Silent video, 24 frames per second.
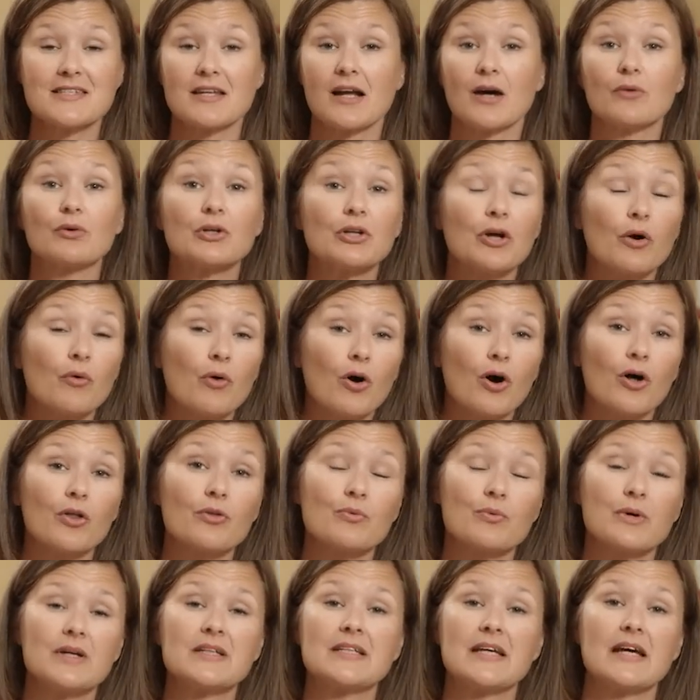and I would go all the
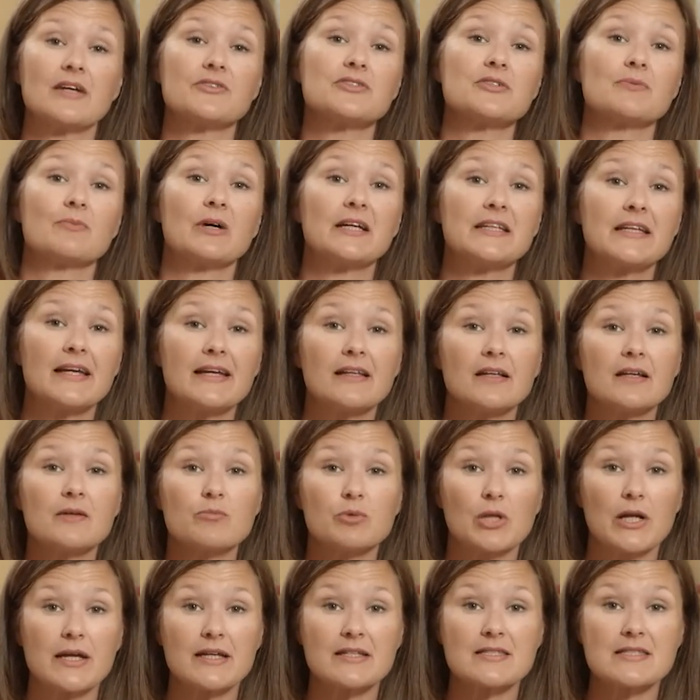way down to my daily
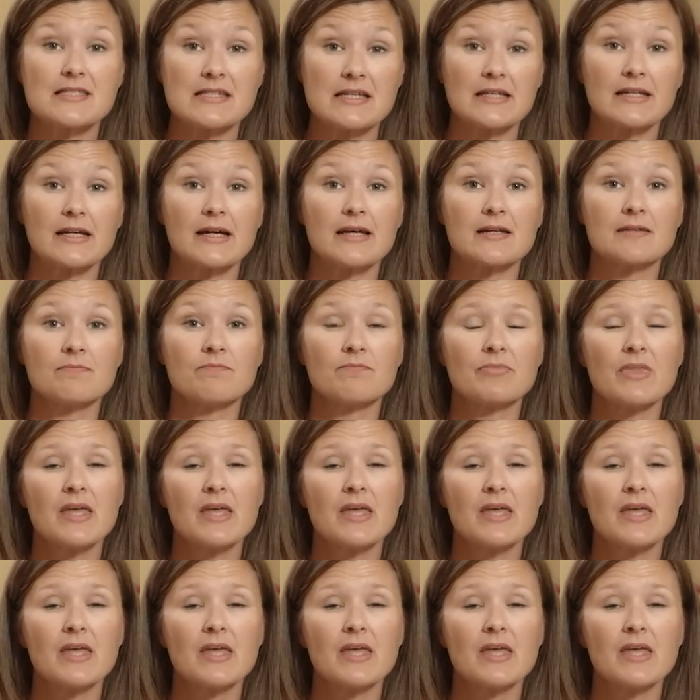plans in it.